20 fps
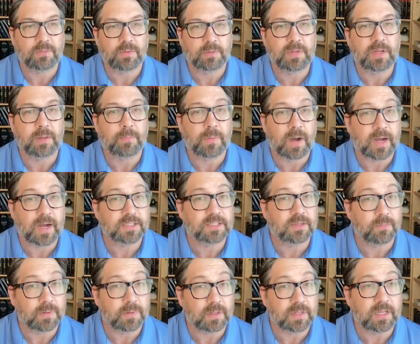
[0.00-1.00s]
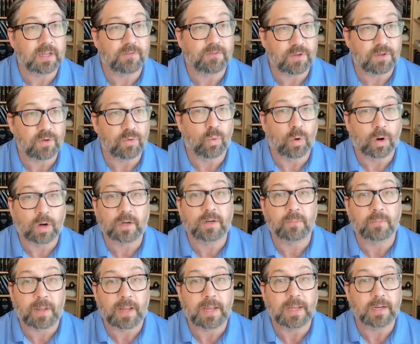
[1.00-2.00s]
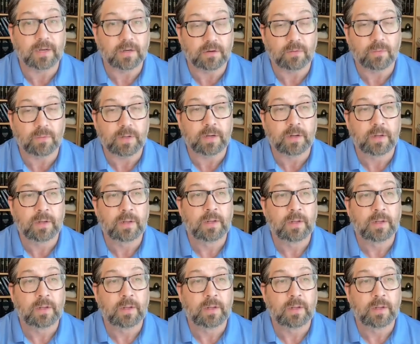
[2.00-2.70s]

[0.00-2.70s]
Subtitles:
would be a possibility if you worked and paid into it,